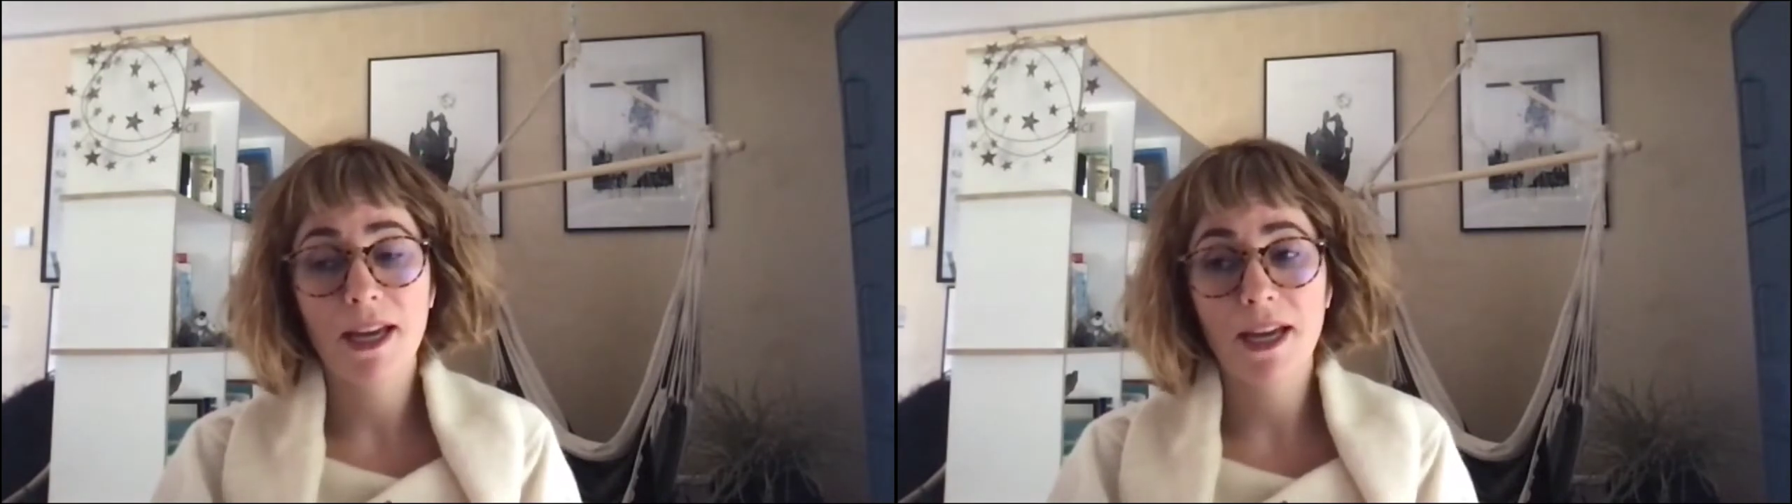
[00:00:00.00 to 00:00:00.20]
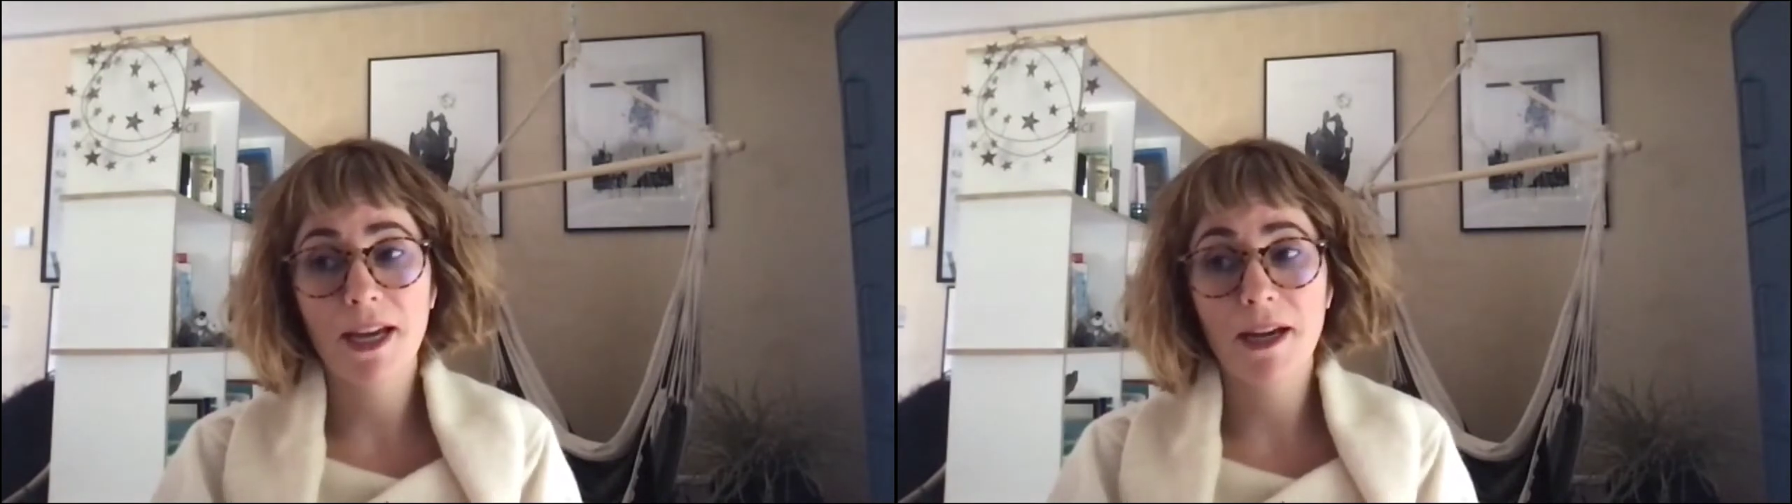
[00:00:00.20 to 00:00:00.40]

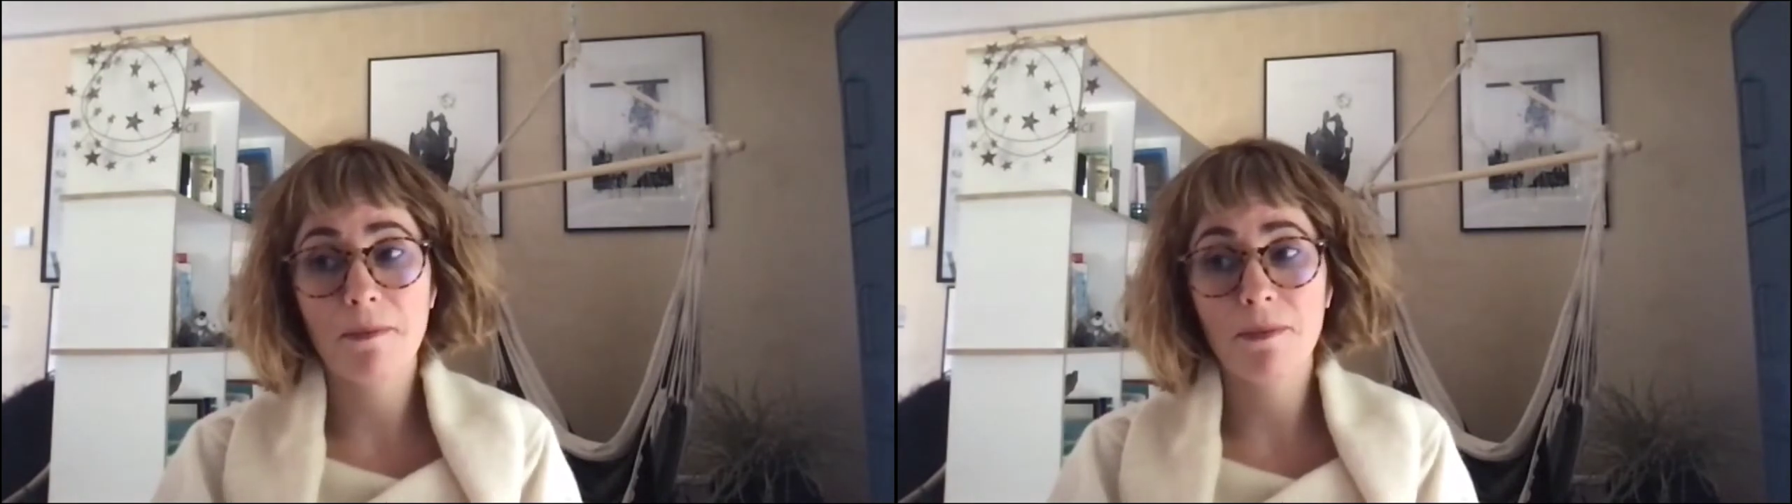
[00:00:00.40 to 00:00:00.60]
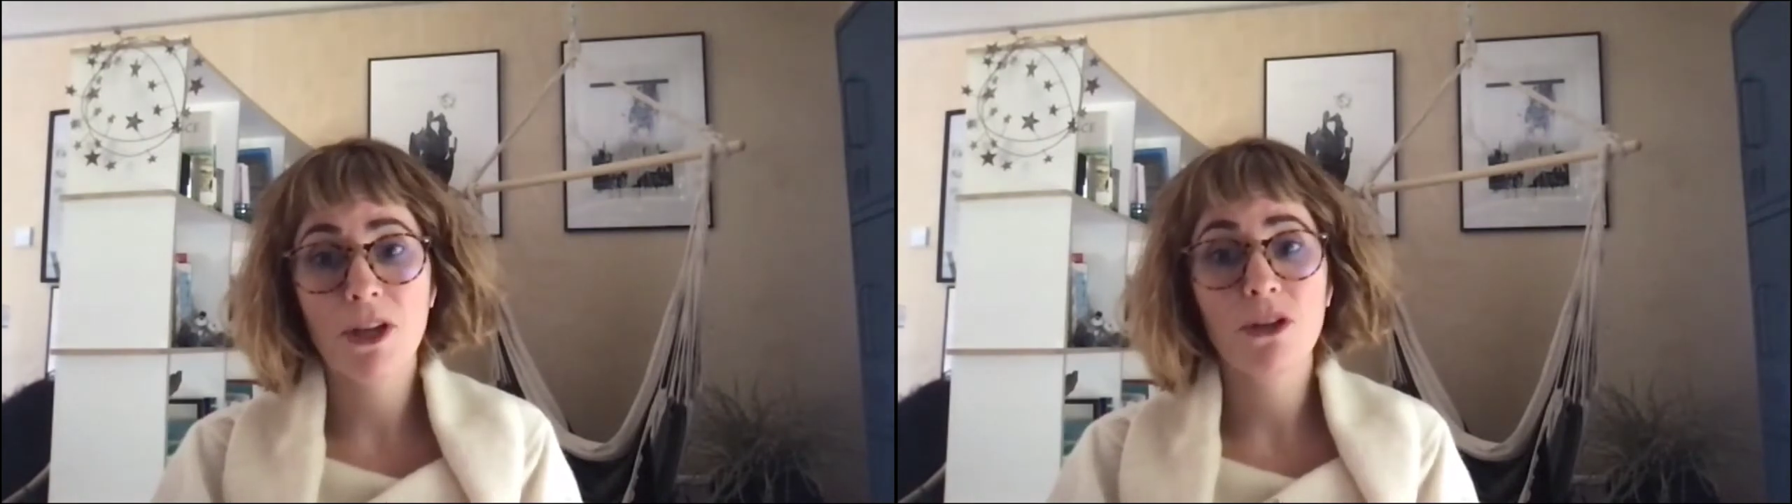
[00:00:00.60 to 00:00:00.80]

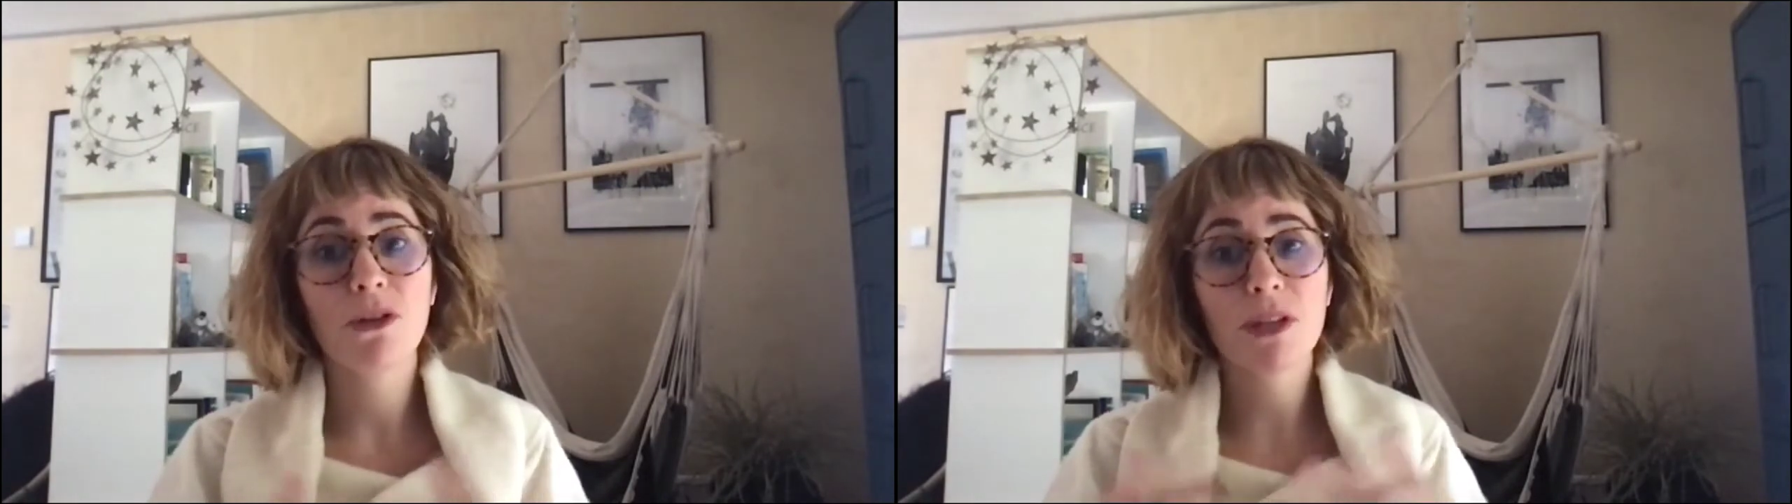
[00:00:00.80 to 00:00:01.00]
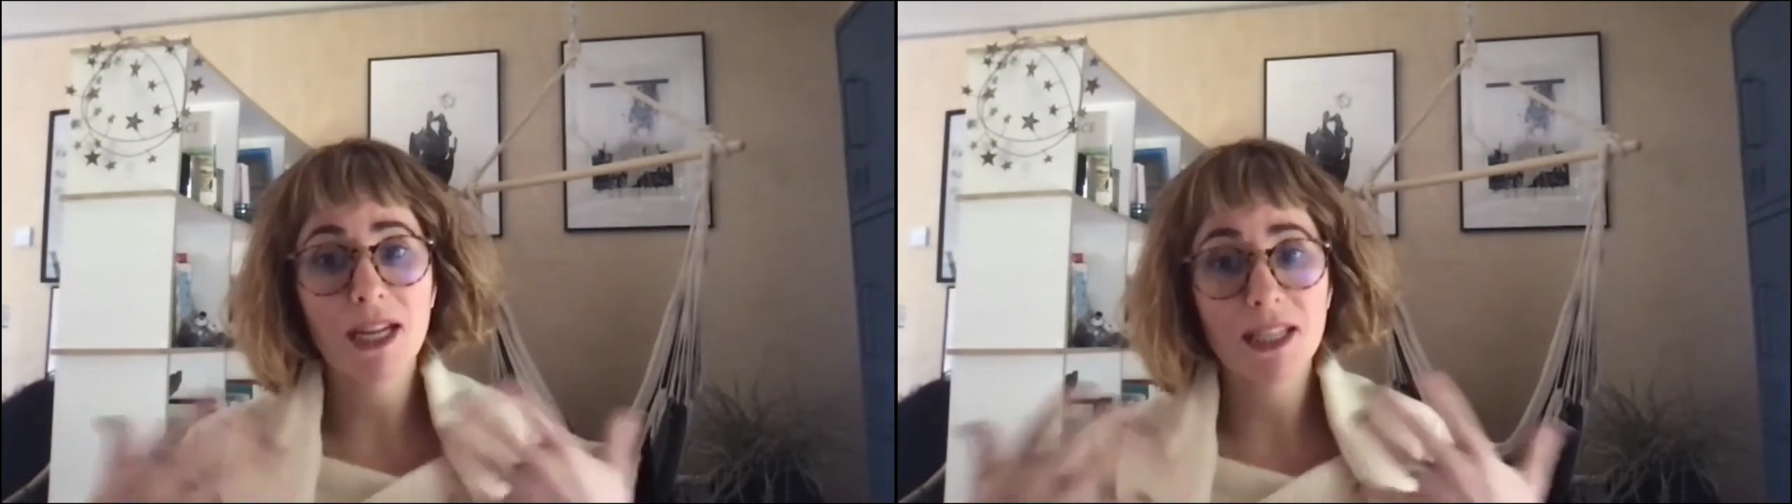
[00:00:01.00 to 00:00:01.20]

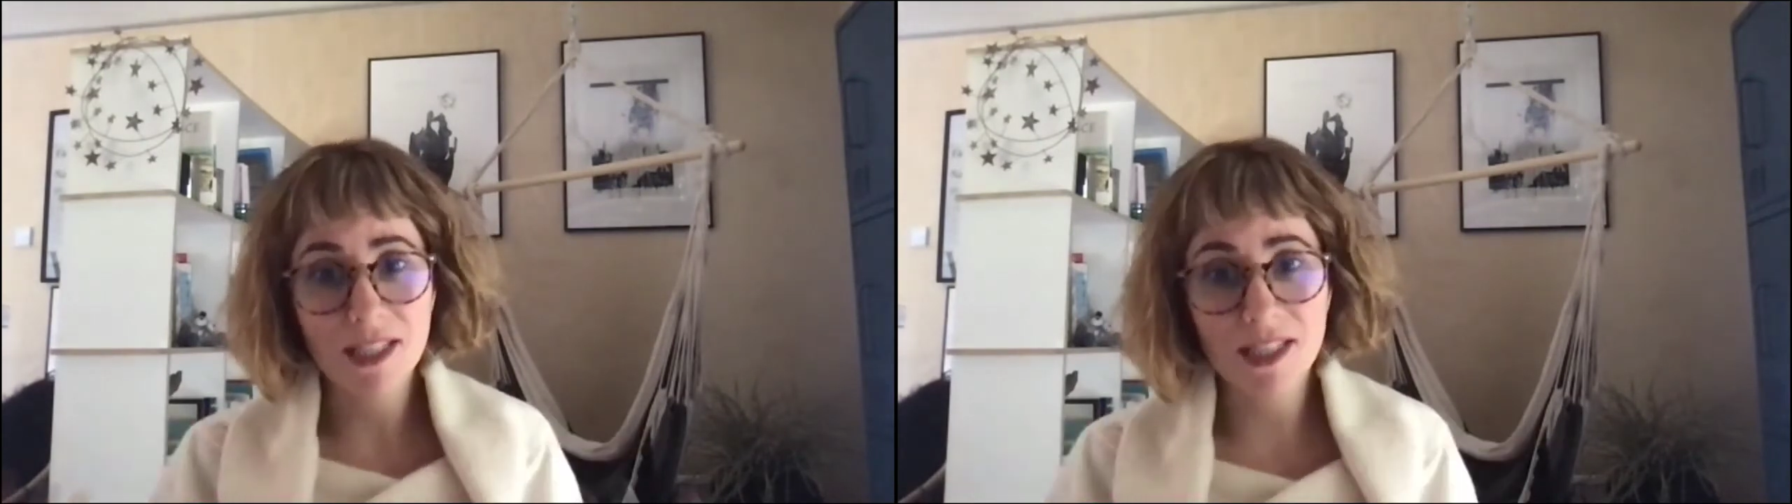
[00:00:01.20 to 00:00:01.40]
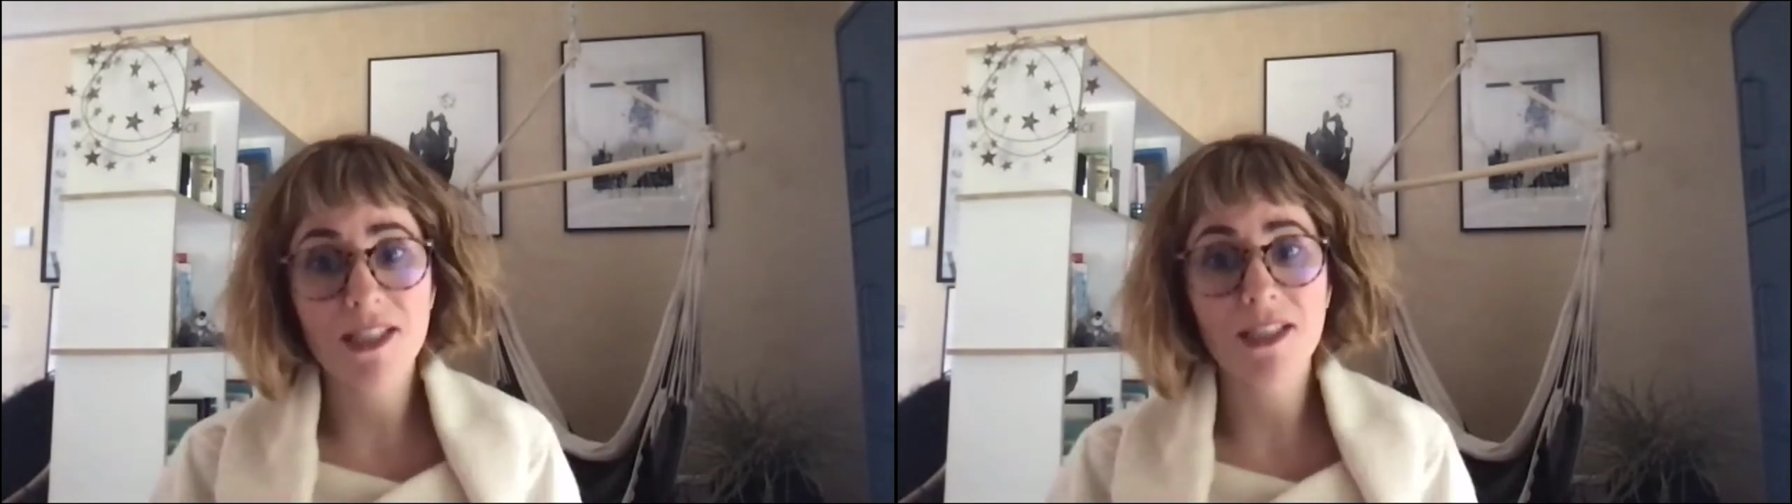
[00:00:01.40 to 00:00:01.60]
you can
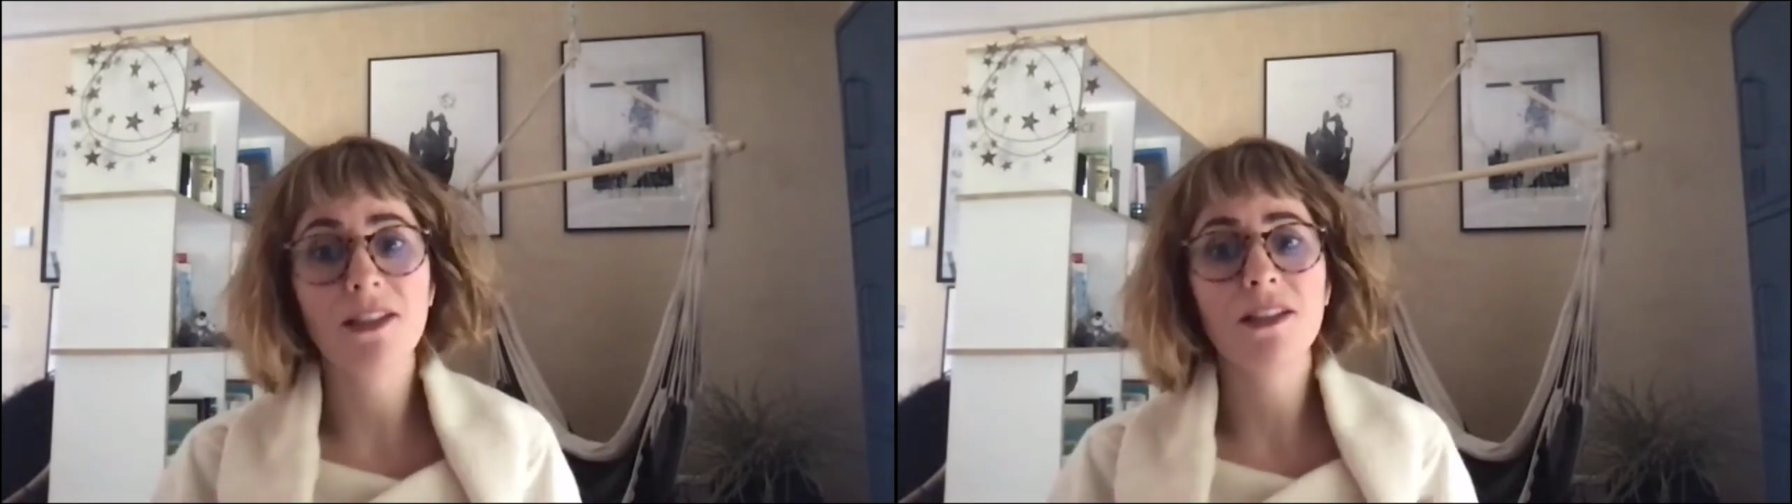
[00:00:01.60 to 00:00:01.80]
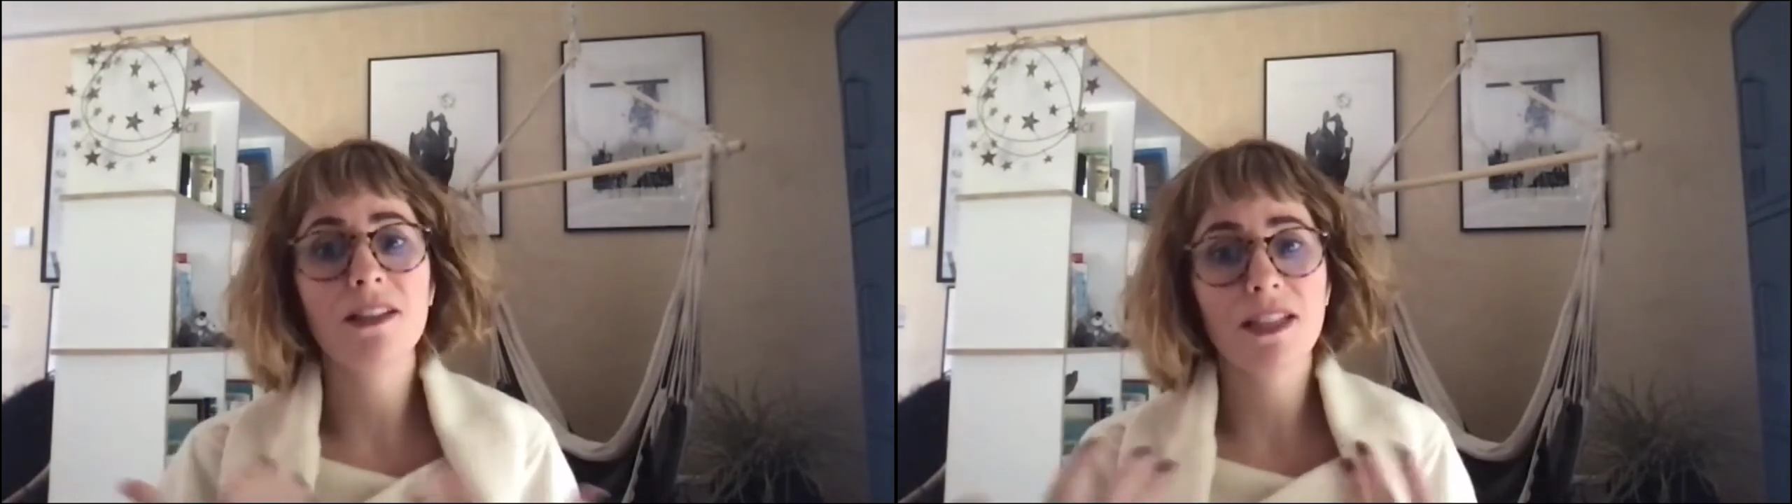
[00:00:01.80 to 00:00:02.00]
still